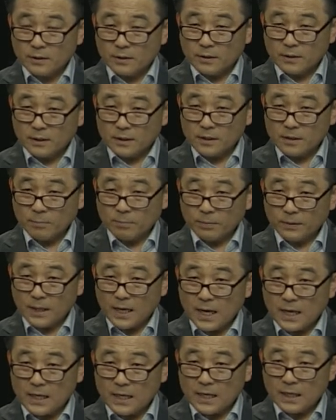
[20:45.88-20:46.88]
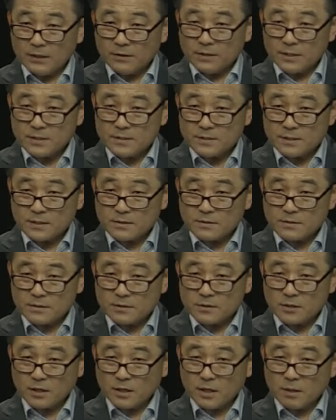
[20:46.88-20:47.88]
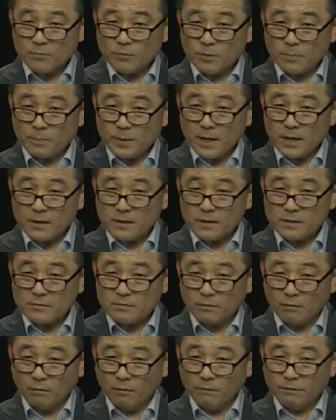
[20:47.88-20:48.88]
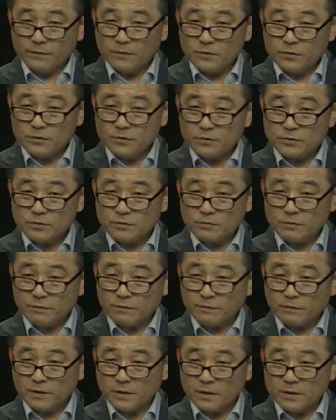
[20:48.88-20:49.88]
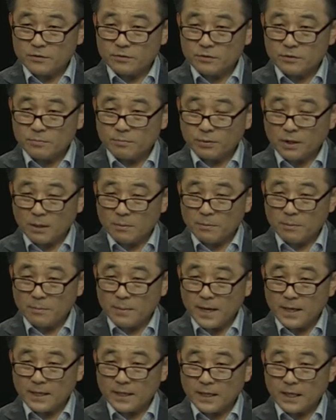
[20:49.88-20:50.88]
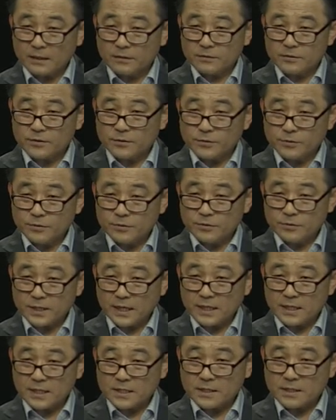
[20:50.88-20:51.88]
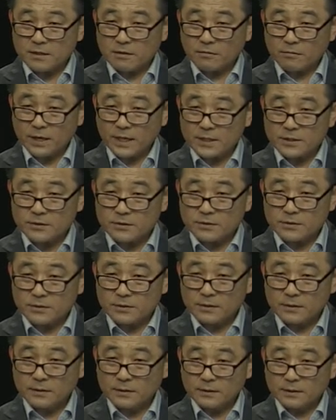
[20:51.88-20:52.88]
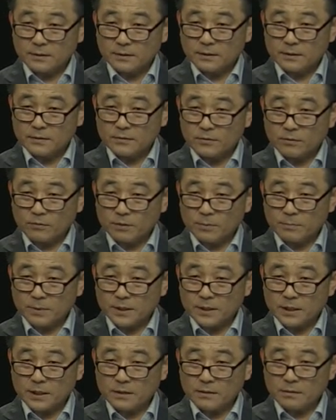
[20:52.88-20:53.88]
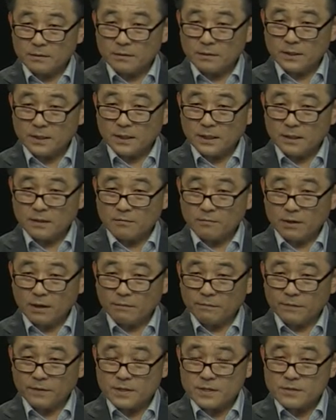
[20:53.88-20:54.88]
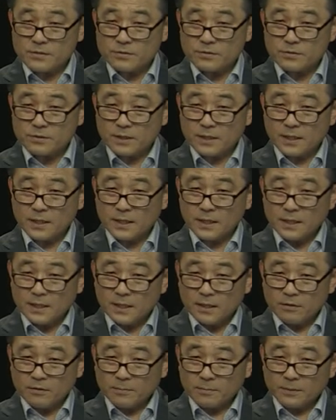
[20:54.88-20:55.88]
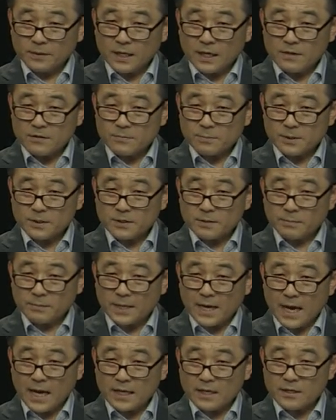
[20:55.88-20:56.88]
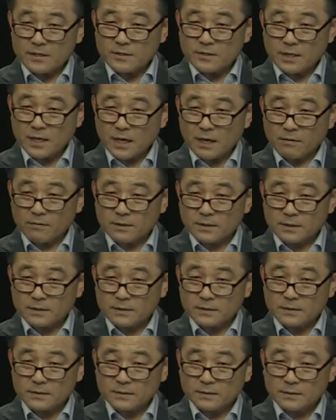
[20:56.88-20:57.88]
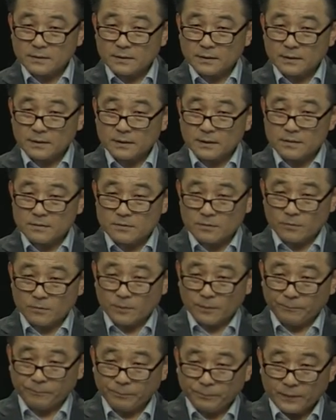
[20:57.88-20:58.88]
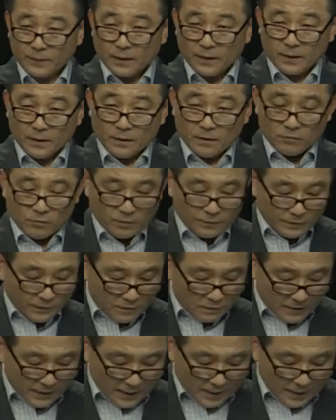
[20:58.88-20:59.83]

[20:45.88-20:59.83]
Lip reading: In applied linguistics, the term repair is often used to refer to problematic LTUs and its corrections, so on, particularly in reference to the replacement of language errors, and so on. So if you look